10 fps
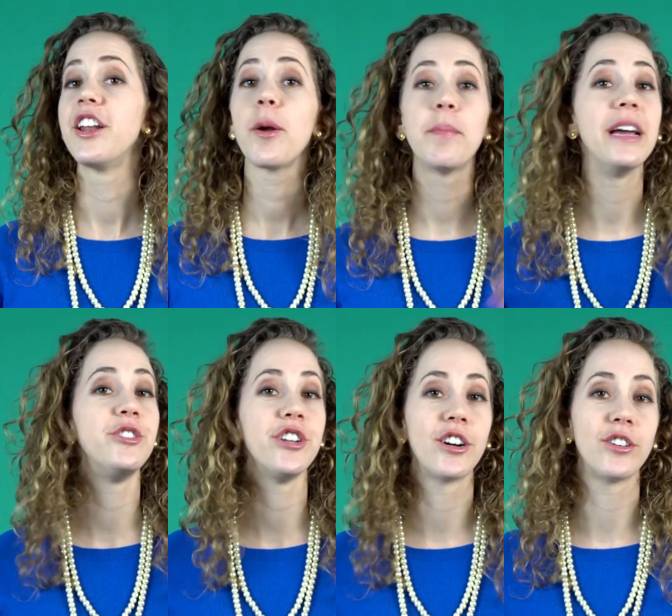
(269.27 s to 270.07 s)
In our
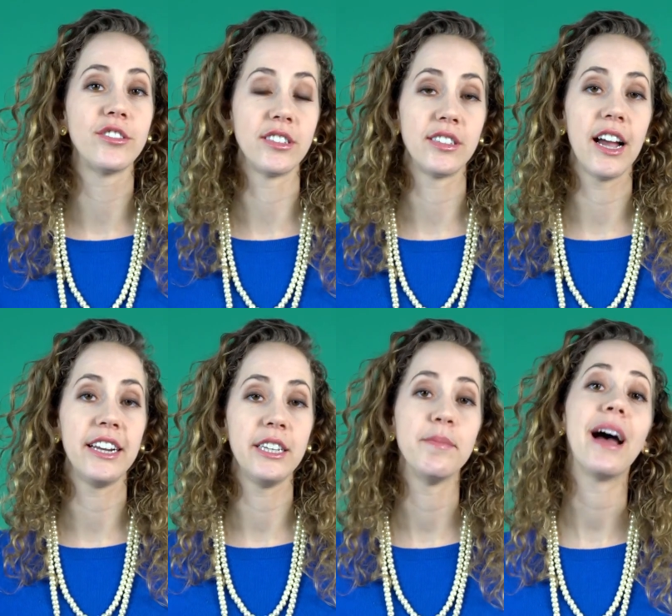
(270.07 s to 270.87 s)
patriarchal
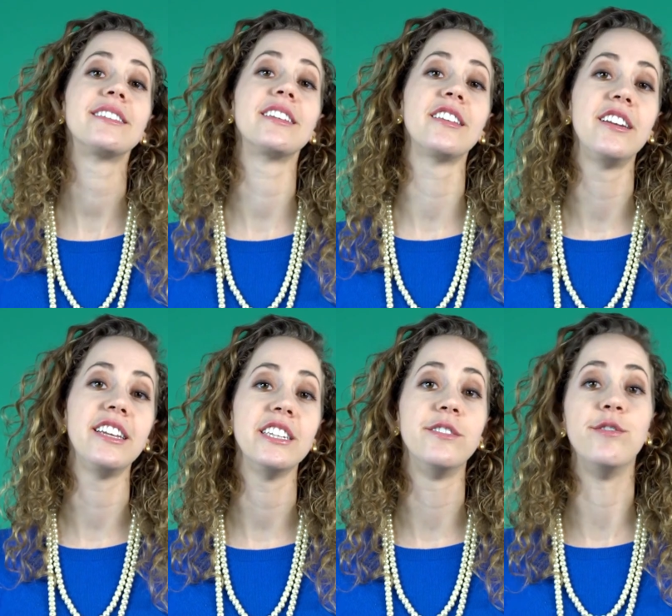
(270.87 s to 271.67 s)
society, masculinity
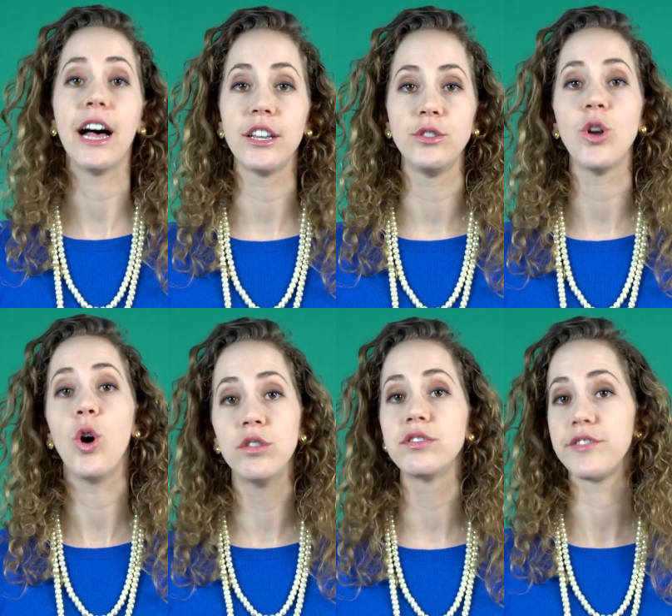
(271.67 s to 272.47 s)
is valued
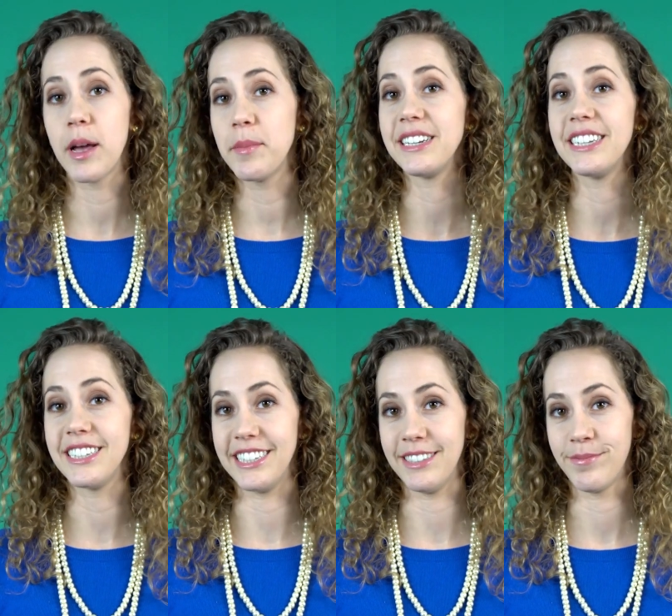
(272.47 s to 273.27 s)
over femininity.